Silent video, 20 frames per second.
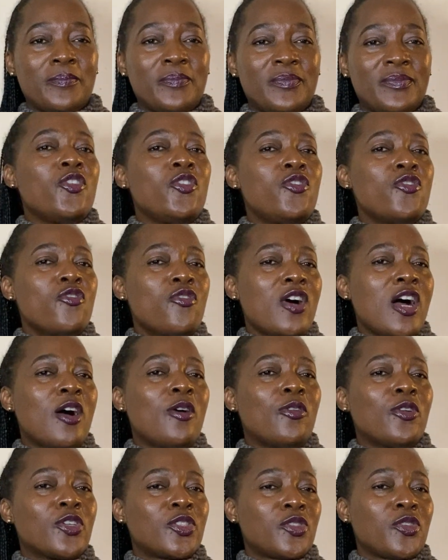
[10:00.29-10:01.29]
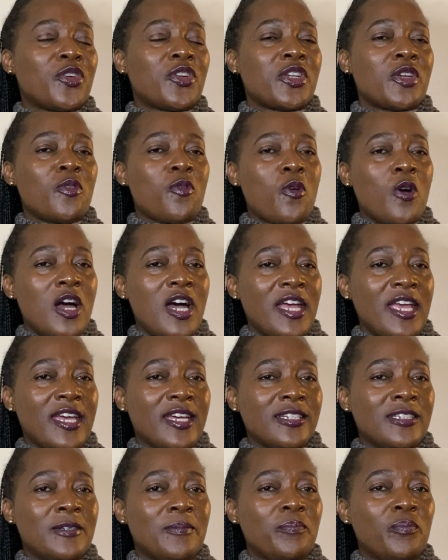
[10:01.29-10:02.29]
You are also
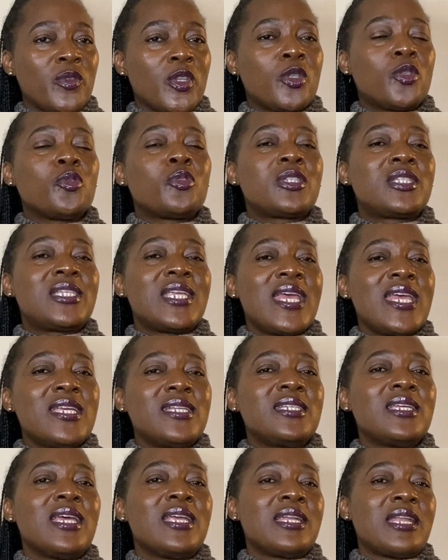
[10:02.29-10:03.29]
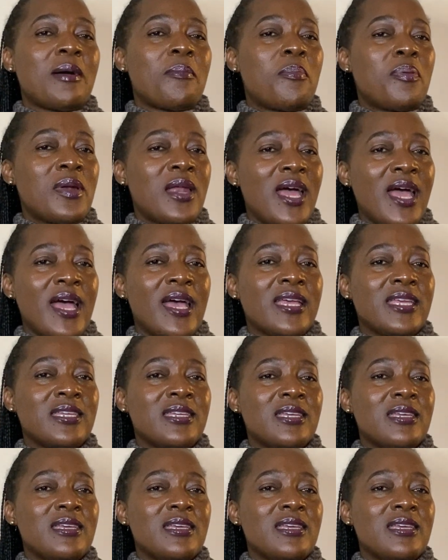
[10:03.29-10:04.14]
required to state and apply